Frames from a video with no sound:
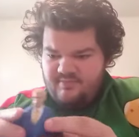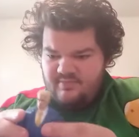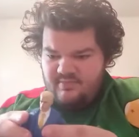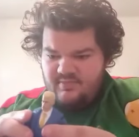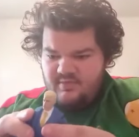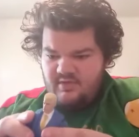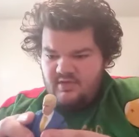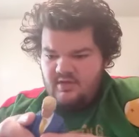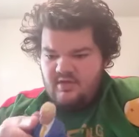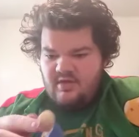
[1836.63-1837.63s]

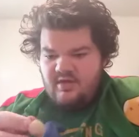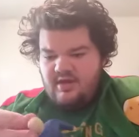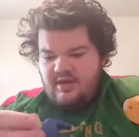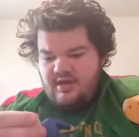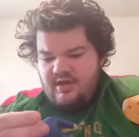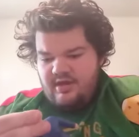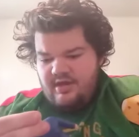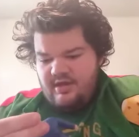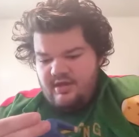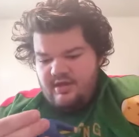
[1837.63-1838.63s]
No one is speaking in this clip.